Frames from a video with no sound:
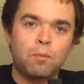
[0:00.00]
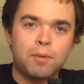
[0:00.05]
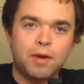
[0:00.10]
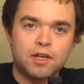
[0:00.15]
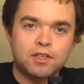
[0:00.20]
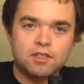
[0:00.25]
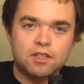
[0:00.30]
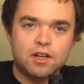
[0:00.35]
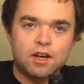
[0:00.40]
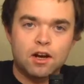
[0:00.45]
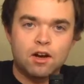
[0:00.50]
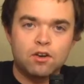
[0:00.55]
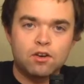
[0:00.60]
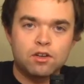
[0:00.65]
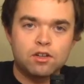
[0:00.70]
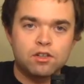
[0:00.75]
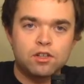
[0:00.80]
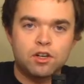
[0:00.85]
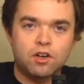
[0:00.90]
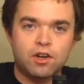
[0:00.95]
picked it
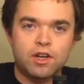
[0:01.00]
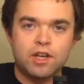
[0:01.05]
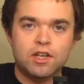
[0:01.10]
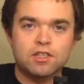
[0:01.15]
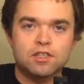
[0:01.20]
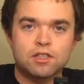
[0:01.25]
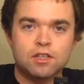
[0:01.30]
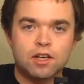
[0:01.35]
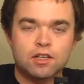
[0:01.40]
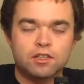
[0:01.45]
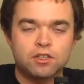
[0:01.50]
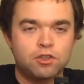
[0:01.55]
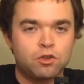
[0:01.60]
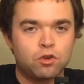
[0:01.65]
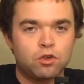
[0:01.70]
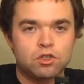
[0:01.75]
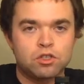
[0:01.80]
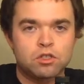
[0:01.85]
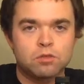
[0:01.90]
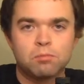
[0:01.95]
out, you know, hand-selected
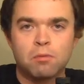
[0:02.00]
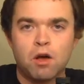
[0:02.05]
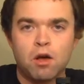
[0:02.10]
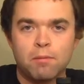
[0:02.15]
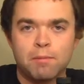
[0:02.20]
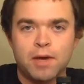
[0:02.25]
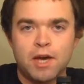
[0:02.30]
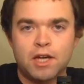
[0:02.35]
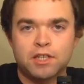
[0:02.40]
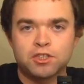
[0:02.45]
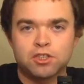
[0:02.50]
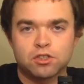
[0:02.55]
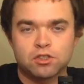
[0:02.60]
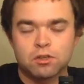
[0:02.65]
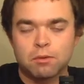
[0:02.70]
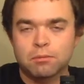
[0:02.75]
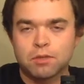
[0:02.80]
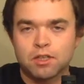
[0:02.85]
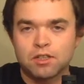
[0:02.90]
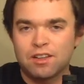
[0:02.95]
or small batch or
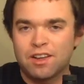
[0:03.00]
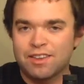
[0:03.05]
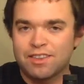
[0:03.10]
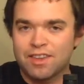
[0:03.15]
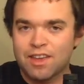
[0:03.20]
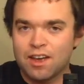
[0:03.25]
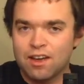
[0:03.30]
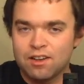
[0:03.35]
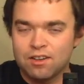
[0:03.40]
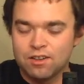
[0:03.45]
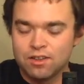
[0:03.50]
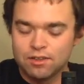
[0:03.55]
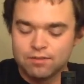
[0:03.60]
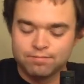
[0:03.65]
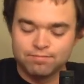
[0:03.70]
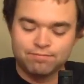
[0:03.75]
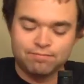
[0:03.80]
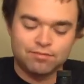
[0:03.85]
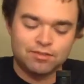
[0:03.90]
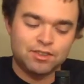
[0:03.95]
something like that.
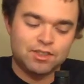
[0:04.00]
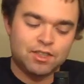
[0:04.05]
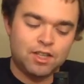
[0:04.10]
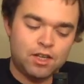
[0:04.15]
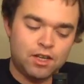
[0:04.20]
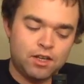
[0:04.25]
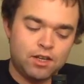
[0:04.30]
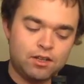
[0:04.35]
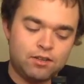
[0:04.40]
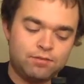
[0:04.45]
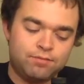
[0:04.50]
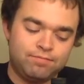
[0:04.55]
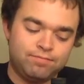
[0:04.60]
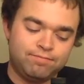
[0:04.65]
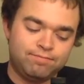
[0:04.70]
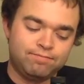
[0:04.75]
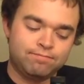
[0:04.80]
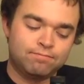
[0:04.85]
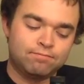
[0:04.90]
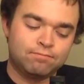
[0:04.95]
And
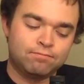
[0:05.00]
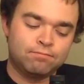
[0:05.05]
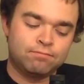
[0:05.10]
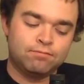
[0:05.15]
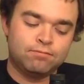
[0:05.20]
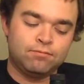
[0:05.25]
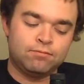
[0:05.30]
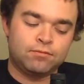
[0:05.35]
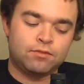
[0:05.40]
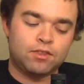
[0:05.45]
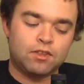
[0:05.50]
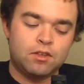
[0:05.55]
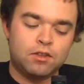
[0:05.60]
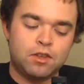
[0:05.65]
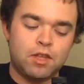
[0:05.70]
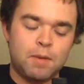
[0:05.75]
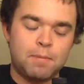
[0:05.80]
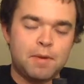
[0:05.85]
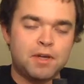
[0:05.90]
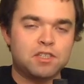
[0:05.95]

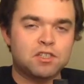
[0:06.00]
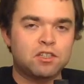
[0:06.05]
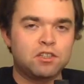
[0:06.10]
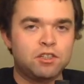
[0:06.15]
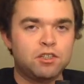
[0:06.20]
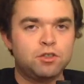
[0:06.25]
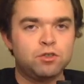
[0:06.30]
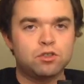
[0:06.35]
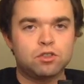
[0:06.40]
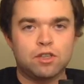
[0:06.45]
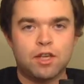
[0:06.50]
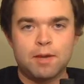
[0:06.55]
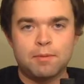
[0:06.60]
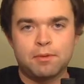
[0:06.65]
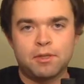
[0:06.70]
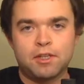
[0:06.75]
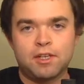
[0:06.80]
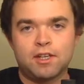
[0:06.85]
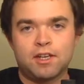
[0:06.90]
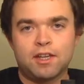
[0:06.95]
they basically use
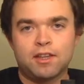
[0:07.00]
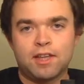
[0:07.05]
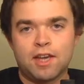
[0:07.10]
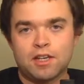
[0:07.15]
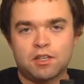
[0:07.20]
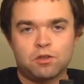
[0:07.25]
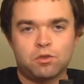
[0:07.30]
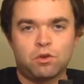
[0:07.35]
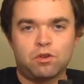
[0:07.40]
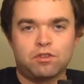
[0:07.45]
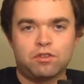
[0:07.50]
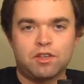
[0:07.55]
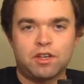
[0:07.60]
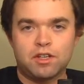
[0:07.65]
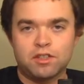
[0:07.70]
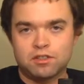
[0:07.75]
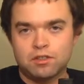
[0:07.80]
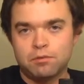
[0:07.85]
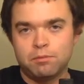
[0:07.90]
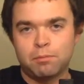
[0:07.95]
labeling and that sort of
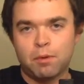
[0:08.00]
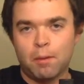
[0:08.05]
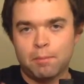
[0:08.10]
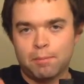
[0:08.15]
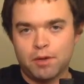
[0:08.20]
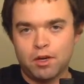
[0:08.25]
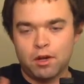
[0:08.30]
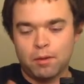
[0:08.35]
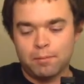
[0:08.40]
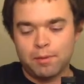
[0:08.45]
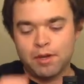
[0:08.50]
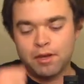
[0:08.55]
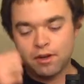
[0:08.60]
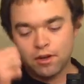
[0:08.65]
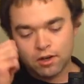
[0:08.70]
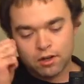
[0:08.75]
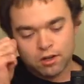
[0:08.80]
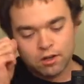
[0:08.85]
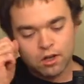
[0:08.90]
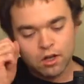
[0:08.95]
thing to bump it up.
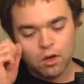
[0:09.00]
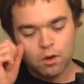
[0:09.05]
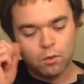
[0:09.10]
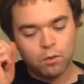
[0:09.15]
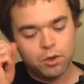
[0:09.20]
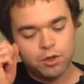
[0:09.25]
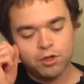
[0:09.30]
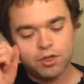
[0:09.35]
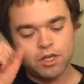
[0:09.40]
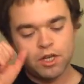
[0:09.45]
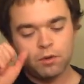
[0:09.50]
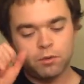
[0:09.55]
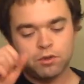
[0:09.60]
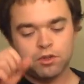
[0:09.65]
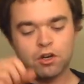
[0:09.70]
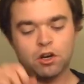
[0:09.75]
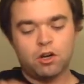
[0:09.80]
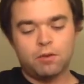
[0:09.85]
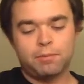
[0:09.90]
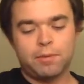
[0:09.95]
Here, what you get with
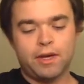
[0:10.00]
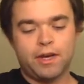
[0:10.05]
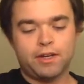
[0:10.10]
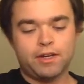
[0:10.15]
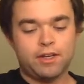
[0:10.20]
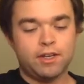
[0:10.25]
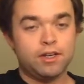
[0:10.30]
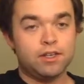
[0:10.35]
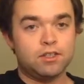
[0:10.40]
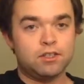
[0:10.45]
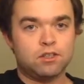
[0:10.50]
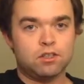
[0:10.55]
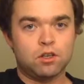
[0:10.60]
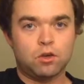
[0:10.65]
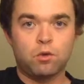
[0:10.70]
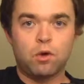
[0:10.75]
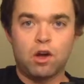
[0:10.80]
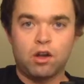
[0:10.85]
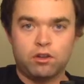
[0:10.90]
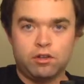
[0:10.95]
Ardbeg is the
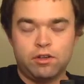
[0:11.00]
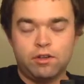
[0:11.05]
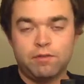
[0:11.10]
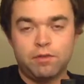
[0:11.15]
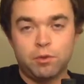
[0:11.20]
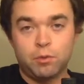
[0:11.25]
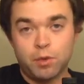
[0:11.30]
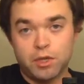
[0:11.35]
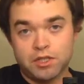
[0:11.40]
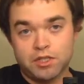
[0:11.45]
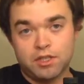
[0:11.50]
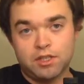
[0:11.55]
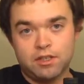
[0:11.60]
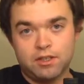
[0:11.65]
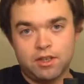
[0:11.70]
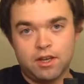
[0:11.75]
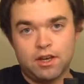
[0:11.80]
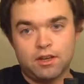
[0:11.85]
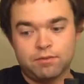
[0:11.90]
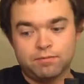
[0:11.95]
quality of the whiskey.
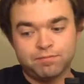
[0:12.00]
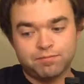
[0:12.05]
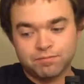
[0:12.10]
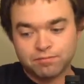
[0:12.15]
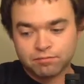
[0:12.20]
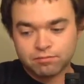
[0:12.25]
That